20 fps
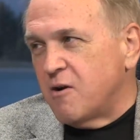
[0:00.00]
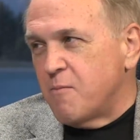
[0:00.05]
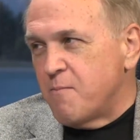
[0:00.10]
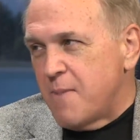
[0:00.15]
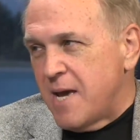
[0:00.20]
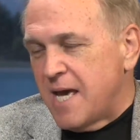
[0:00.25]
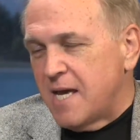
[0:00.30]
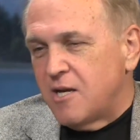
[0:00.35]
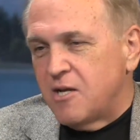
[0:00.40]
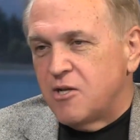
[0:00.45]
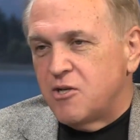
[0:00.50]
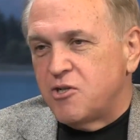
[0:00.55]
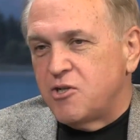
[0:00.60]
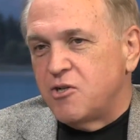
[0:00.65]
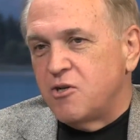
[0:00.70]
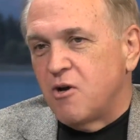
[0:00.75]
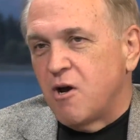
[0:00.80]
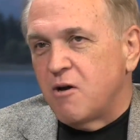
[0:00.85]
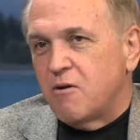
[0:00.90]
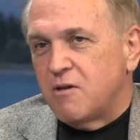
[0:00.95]
that are
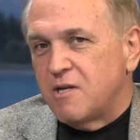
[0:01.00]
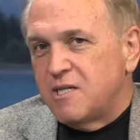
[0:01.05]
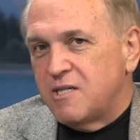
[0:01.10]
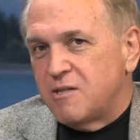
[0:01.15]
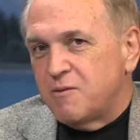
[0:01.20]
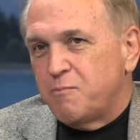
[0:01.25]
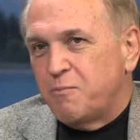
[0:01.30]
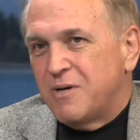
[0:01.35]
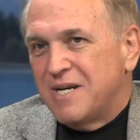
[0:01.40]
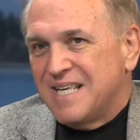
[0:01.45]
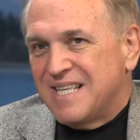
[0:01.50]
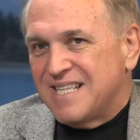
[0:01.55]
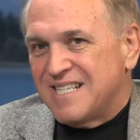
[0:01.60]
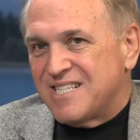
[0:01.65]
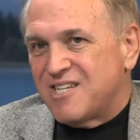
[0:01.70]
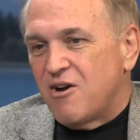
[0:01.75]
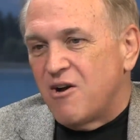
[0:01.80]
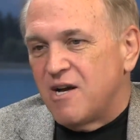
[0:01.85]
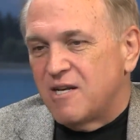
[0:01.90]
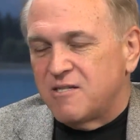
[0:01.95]
managed, not only just putting
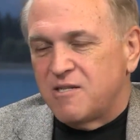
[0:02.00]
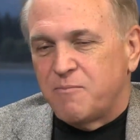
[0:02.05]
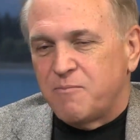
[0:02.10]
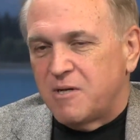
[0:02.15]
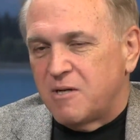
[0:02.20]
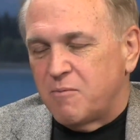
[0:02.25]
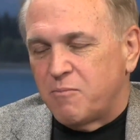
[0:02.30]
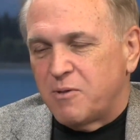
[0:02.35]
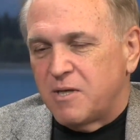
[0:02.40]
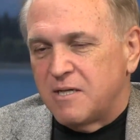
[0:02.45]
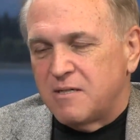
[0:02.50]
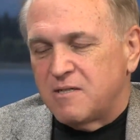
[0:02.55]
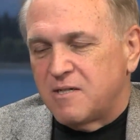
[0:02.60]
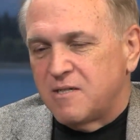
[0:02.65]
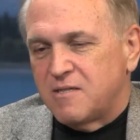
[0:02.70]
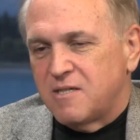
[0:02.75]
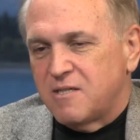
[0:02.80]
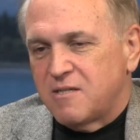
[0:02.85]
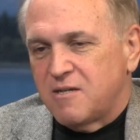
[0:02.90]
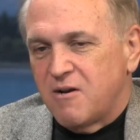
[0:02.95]
this concept in place,
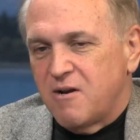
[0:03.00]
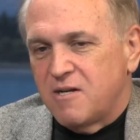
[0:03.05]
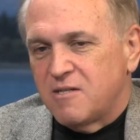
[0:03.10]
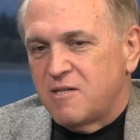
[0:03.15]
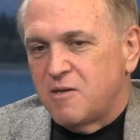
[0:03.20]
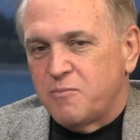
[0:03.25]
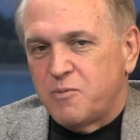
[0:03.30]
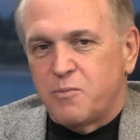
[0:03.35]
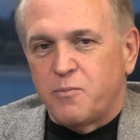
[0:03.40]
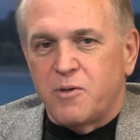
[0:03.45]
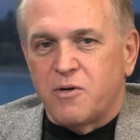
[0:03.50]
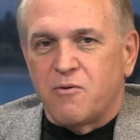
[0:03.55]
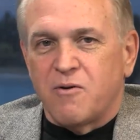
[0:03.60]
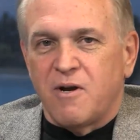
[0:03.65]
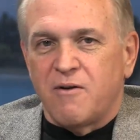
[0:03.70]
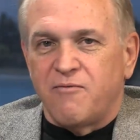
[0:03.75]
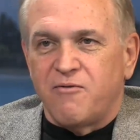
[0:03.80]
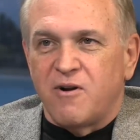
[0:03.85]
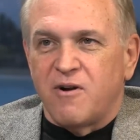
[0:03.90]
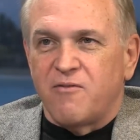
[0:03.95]
because this concept's been
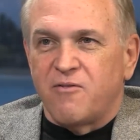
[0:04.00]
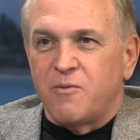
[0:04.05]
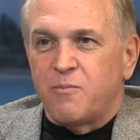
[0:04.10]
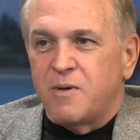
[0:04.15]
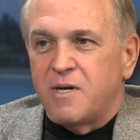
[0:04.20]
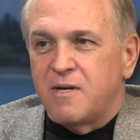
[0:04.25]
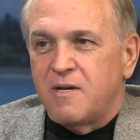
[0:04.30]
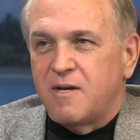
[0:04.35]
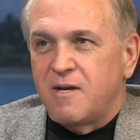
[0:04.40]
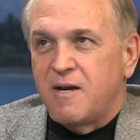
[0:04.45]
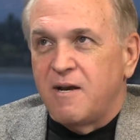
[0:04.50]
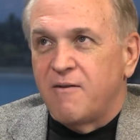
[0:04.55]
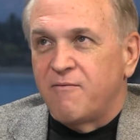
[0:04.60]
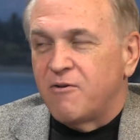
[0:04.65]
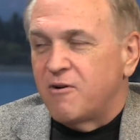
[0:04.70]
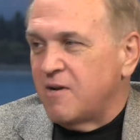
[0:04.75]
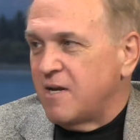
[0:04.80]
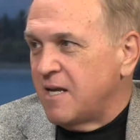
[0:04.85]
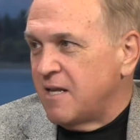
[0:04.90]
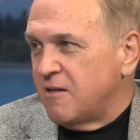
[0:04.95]
around for everybody,
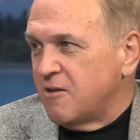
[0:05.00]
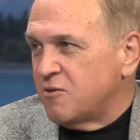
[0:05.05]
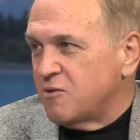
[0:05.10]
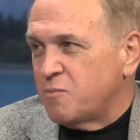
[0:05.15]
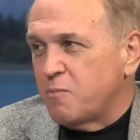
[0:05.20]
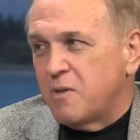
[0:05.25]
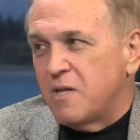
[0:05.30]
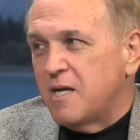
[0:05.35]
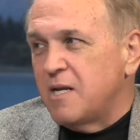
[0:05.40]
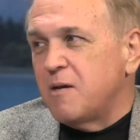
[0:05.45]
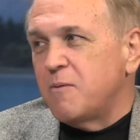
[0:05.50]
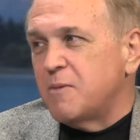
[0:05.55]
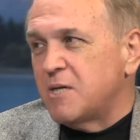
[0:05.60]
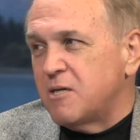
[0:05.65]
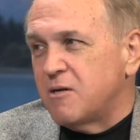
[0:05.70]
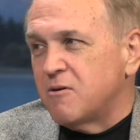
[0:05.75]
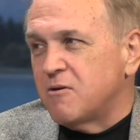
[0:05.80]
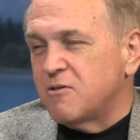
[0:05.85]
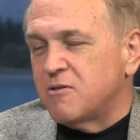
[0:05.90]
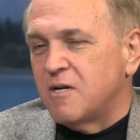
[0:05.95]
ever, and there's mm -hmm. plenty of
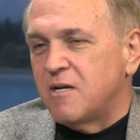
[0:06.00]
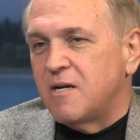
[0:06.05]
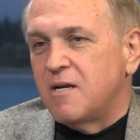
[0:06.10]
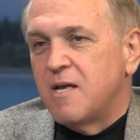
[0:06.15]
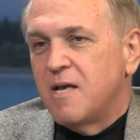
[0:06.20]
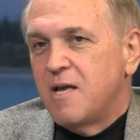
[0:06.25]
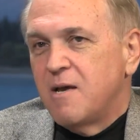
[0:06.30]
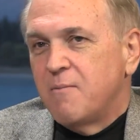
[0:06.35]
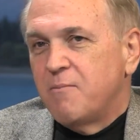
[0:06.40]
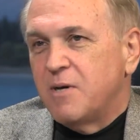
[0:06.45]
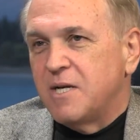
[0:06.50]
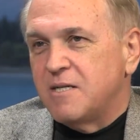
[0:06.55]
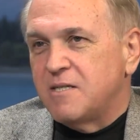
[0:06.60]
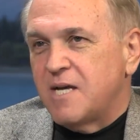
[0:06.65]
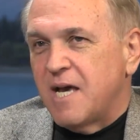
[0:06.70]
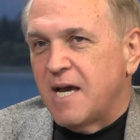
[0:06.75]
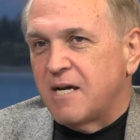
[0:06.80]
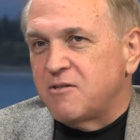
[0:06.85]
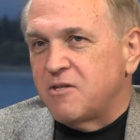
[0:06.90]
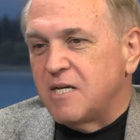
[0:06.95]
materials on it, but
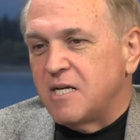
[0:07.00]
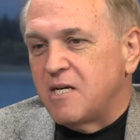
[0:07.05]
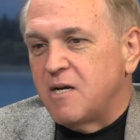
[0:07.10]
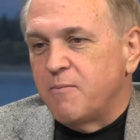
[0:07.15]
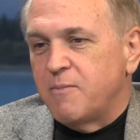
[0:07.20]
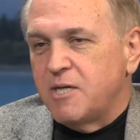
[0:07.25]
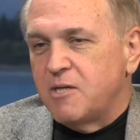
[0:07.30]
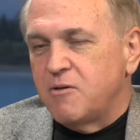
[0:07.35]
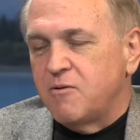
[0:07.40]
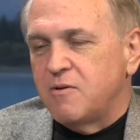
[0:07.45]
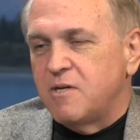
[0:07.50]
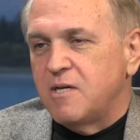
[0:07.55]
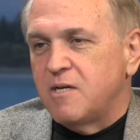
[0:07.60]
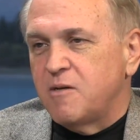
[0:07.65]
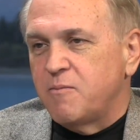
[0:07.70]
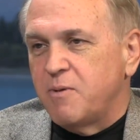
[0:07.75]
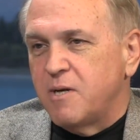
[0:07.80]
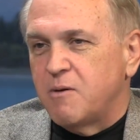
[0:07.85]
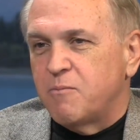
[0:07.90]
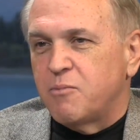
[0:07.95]
it's actually coming to an
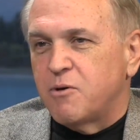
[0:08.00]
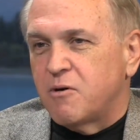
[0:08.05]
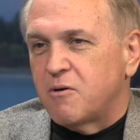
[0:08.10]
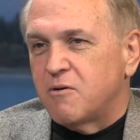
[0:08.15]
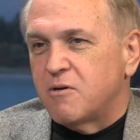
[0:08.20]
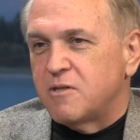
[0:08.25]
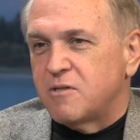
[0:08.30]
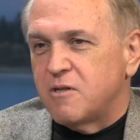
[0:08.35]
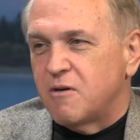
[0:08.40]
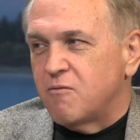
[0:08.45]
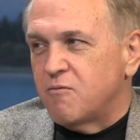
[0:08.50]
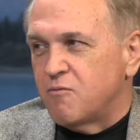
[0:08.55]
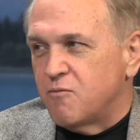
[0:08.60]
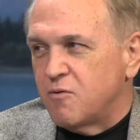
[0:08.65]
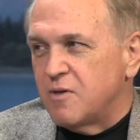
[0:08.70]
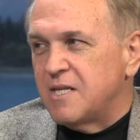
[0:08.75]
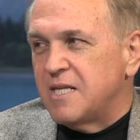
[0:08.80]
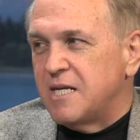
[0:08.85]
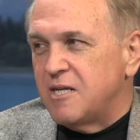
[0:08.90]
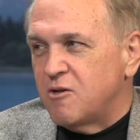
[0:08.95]
independent brokerage that
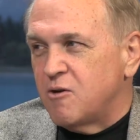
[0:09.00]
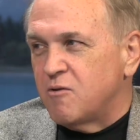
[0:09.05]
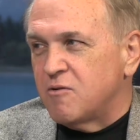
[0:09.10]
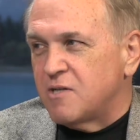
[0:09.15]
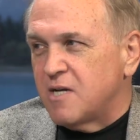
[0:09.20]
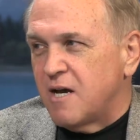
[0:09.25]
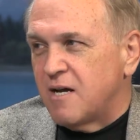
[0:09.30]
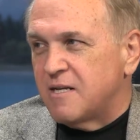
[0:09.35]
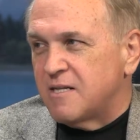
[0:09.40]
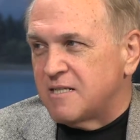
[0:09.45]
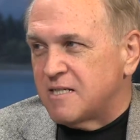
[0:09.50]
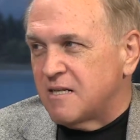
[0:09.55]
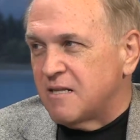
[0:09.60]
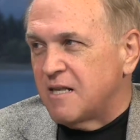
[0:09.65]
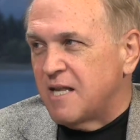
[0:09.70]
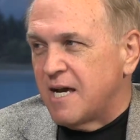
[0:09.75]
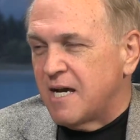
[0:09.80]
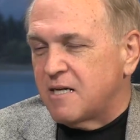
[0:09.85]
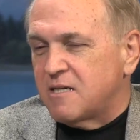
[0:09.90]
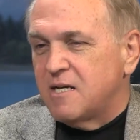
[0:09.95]
really knows how to
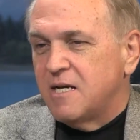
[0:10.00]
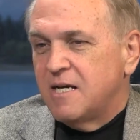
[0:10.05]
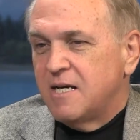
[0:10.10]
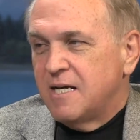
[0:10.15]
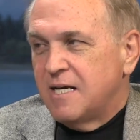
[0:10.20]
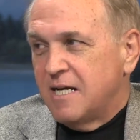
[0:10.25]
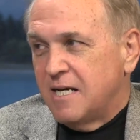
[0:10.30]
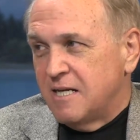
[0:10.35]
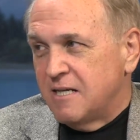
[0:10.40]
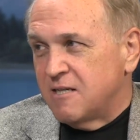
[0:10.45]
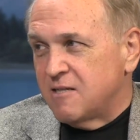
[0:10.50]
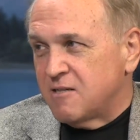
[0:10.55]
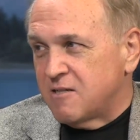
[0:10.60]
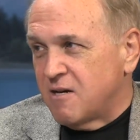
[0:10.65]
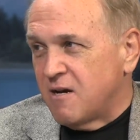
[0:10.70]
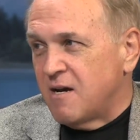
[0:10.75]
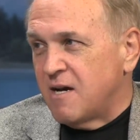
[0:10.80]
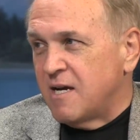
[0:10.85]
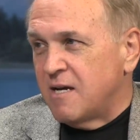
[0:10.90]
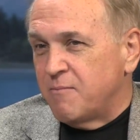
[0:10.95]
select and
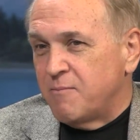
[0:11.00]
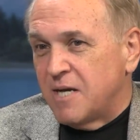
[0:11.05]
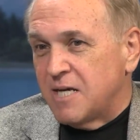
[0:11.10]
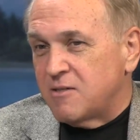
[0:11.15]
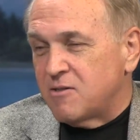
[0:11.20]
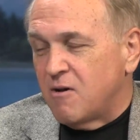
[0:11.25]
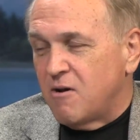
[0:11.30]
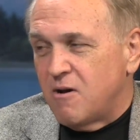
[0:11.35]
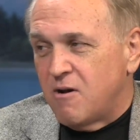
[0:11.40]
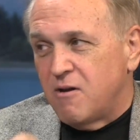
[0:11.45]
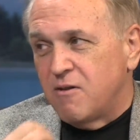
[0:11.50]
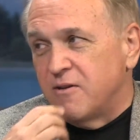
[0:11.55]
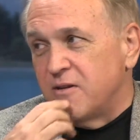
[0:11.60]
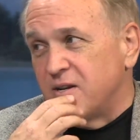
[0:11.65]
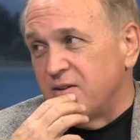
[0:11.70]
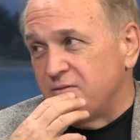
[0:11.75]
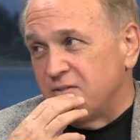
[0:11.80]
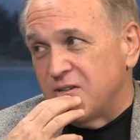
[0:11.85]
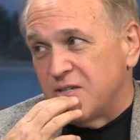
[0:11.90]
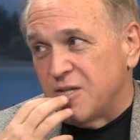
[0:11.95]
design makes all the
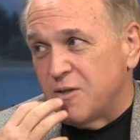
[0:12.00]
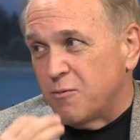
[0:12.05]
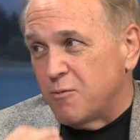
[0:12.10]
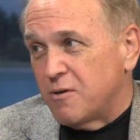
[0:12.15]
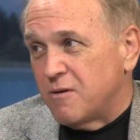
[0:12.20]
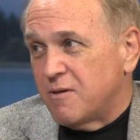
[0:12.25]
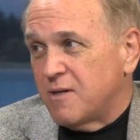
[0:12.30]
difference in the world.